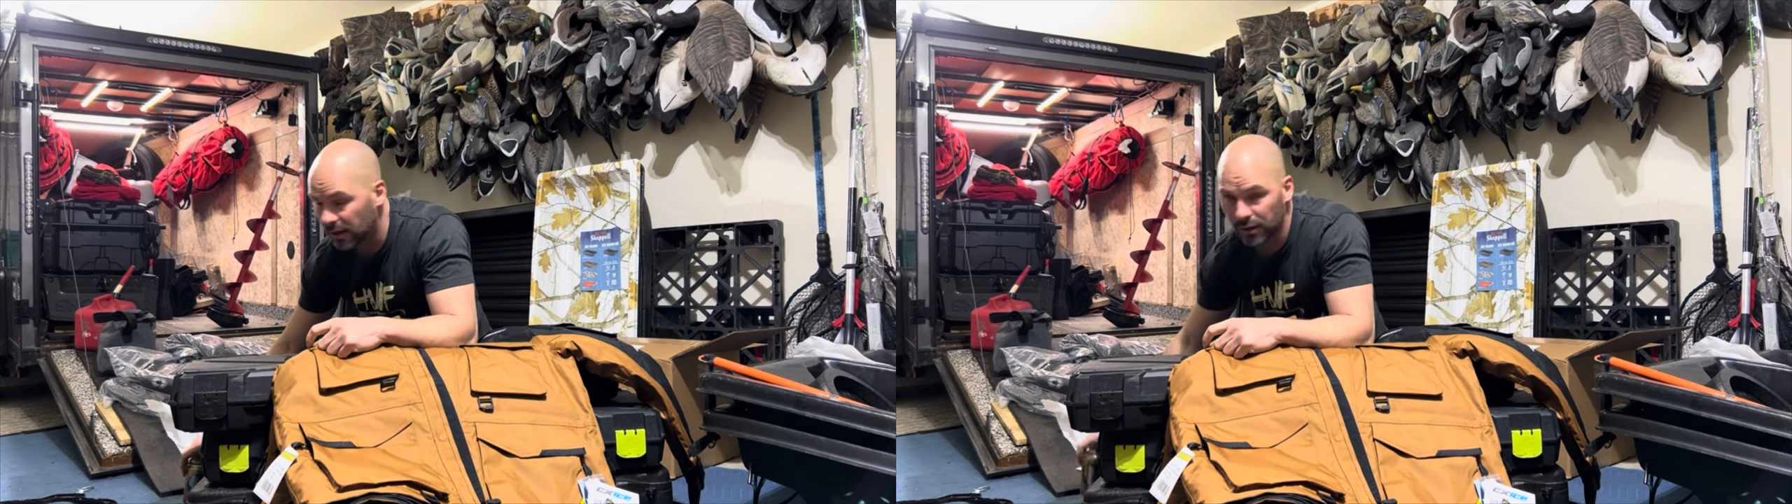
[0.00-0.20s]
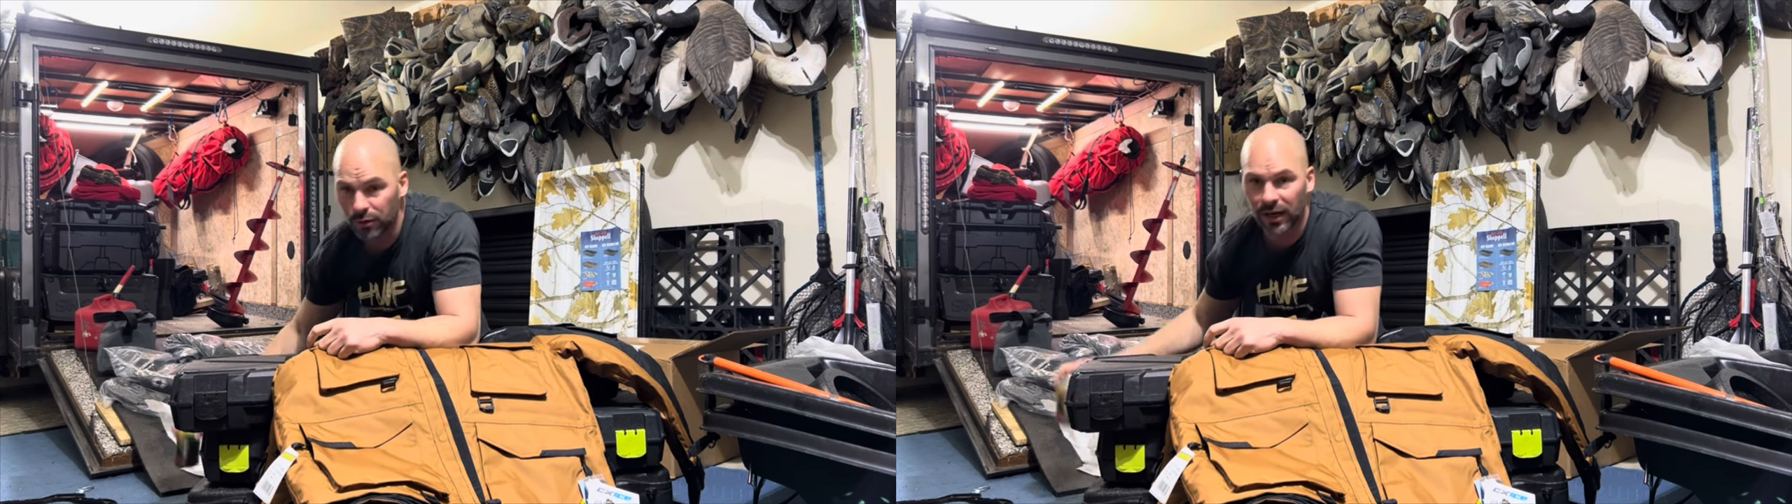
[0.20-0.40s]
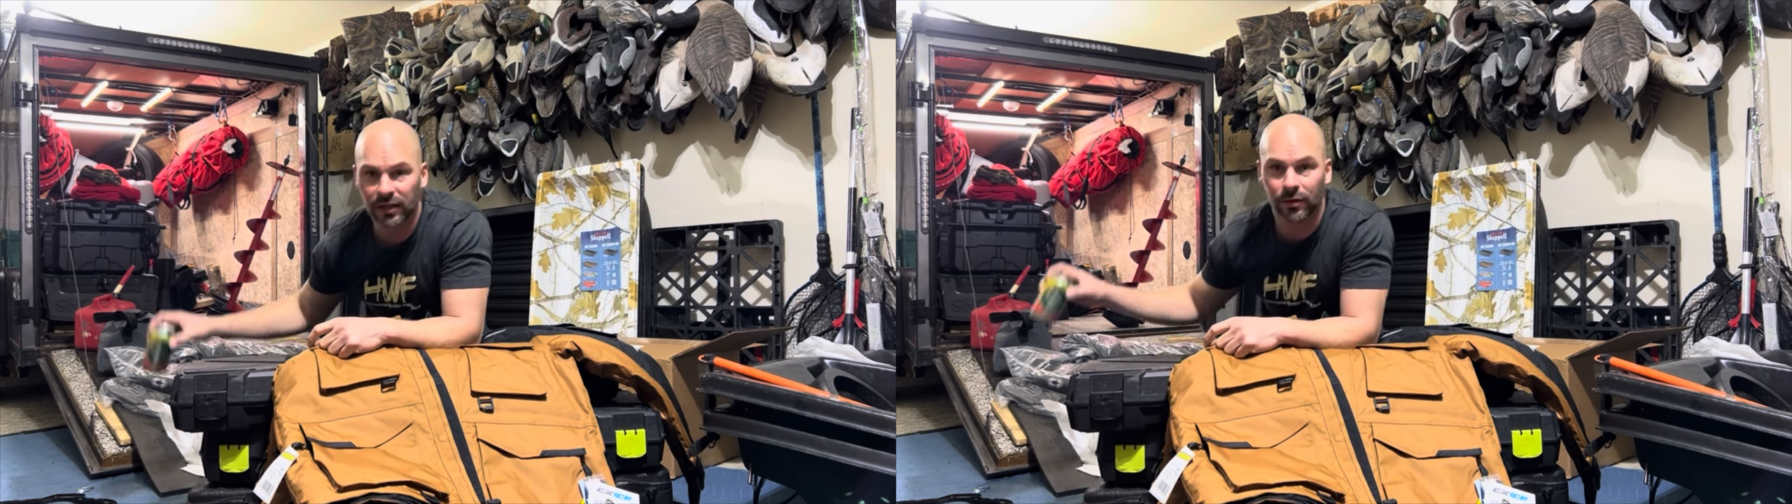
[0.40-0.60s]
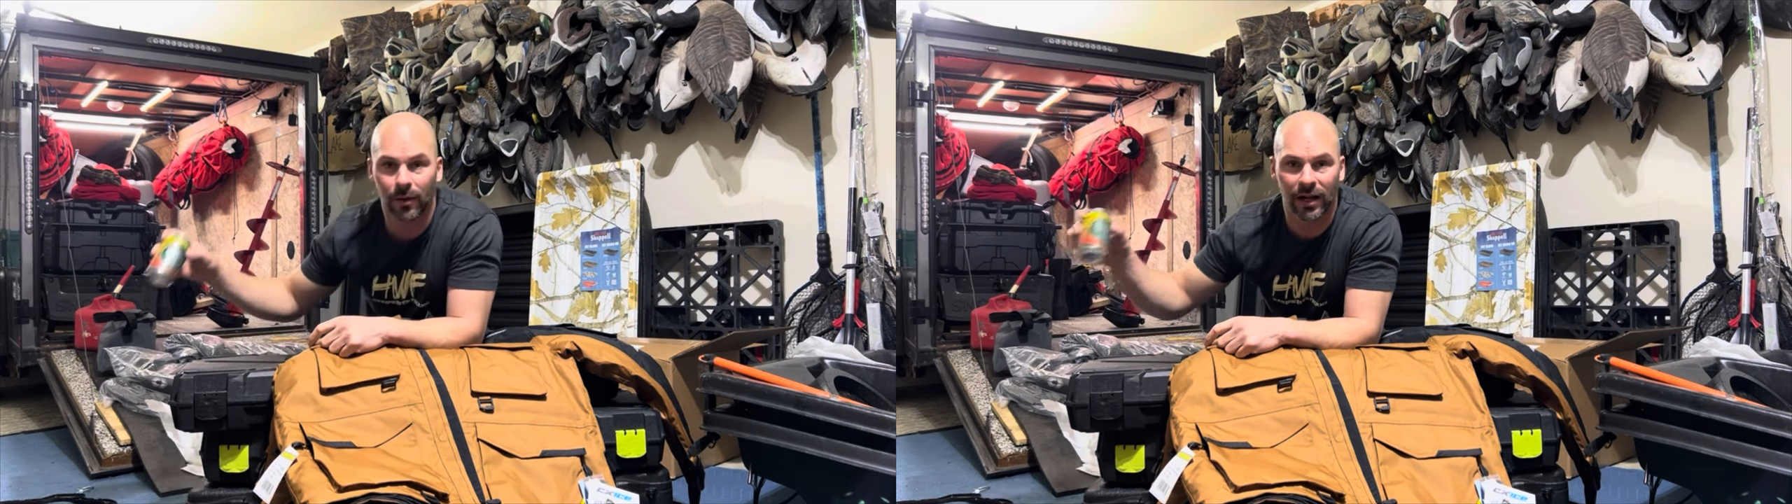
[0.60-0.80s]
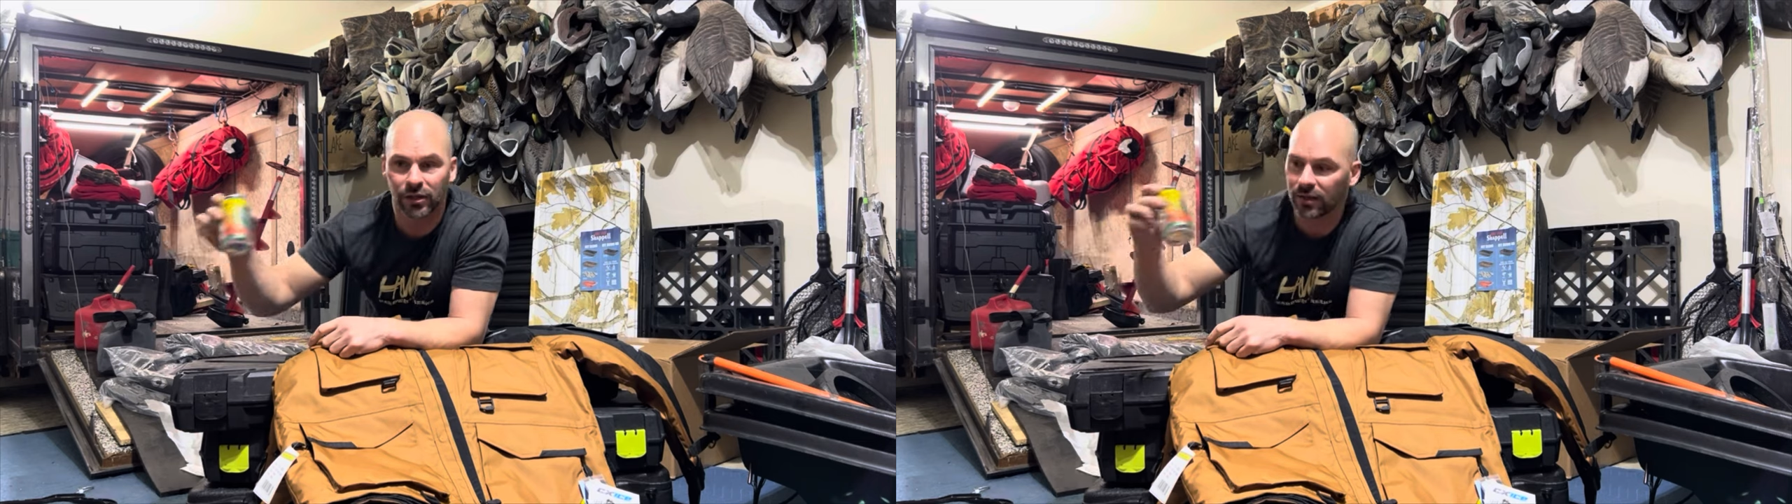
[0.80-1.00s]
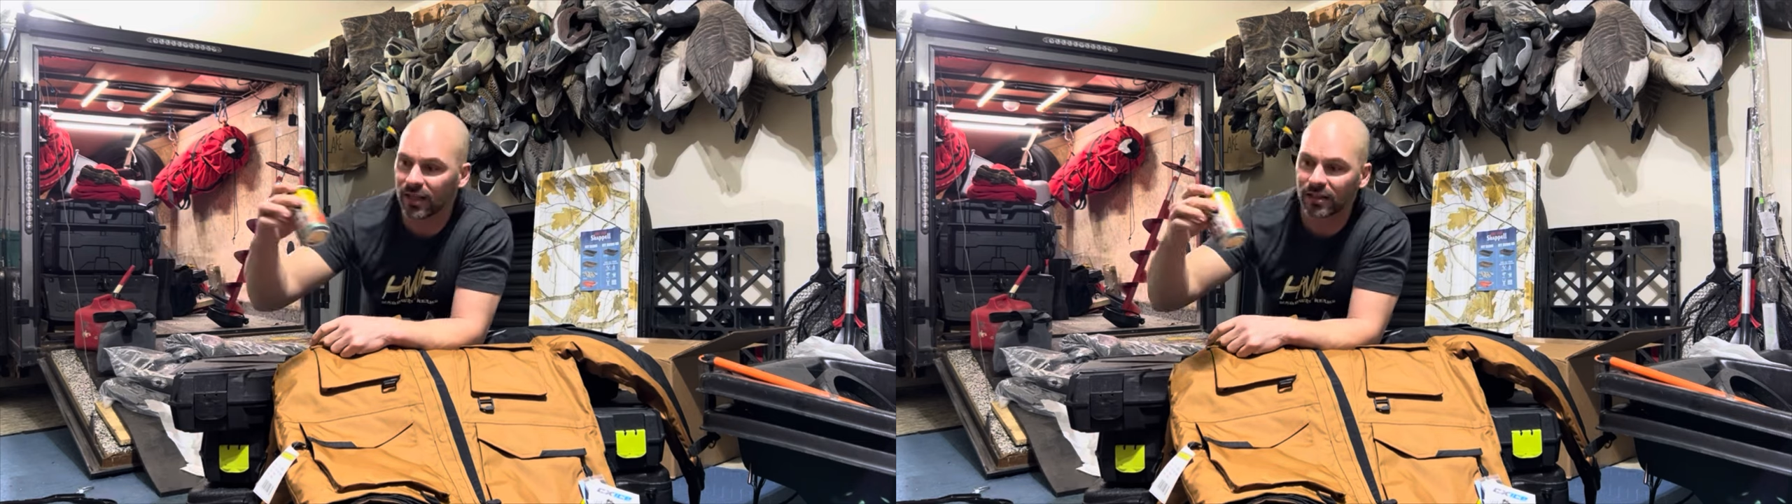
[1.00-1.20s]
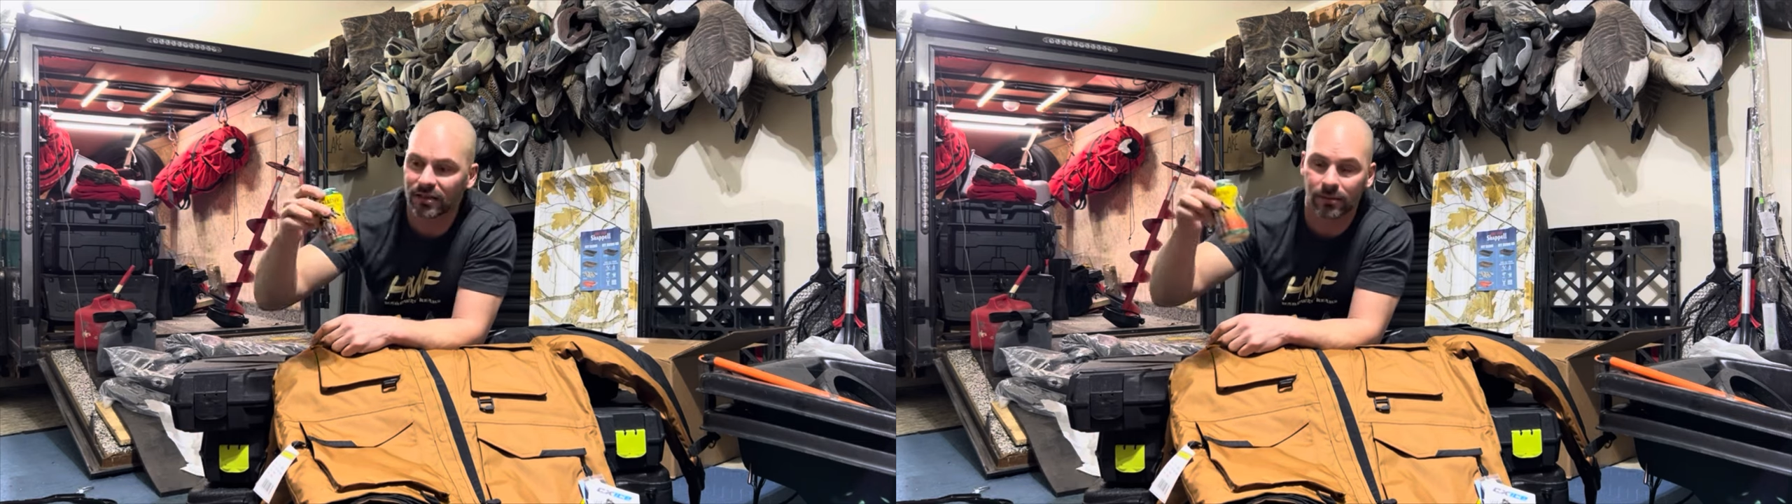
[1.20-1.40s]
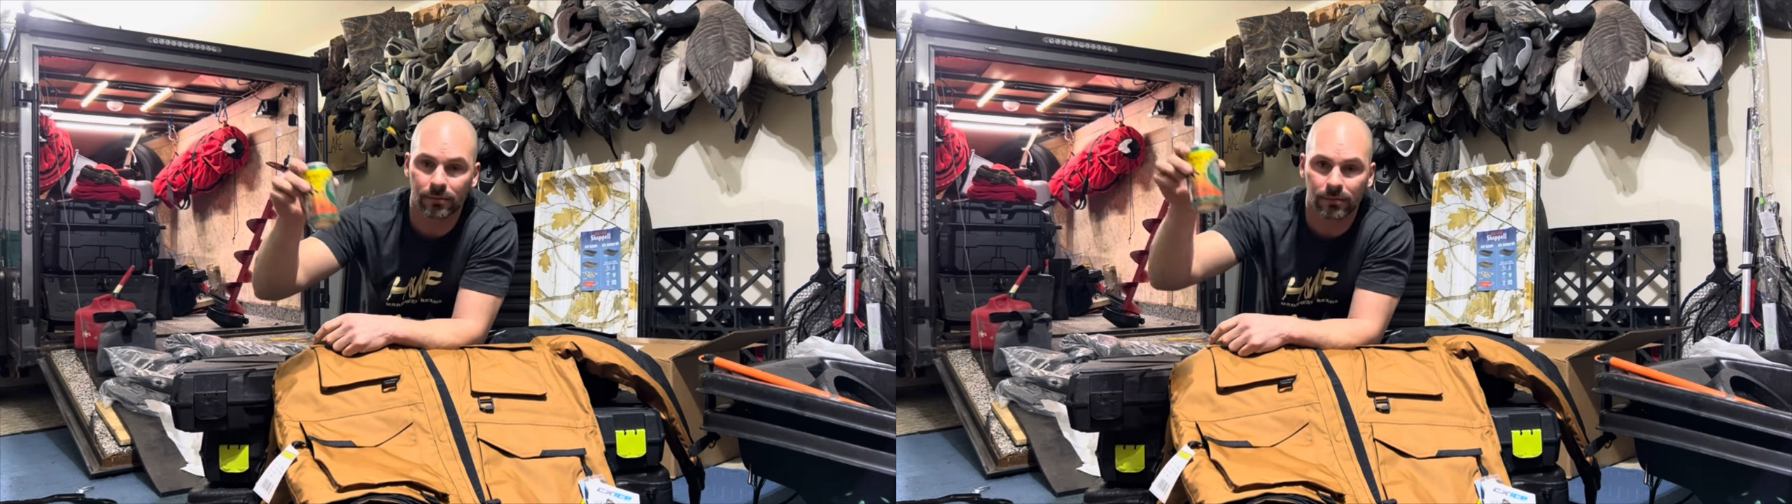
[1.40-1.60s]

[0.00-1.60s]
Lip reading: all you guys for watching this.